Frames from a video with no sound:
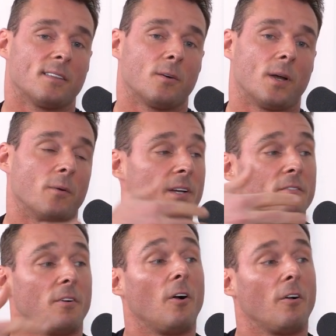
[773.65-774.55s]
the way we
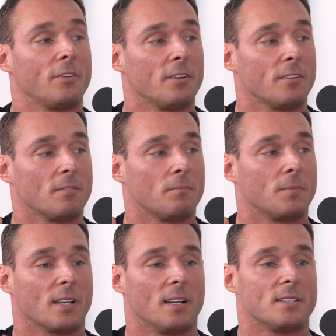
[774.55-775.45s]
evolved,
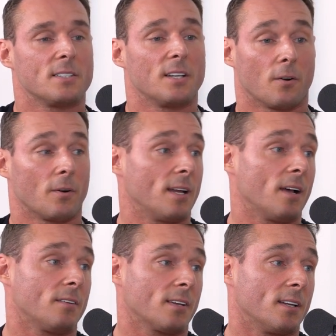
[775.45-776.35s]
because right
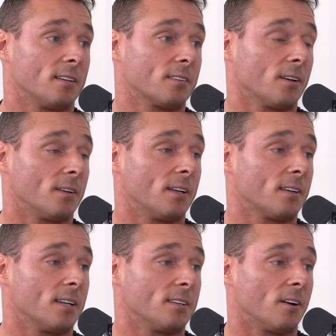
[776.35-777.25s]
now it's
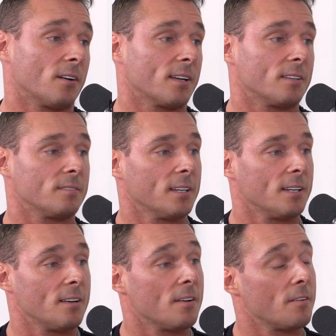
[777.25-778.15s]
getting dark at
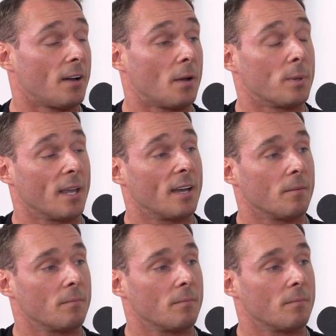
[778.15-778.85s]
5 p.m.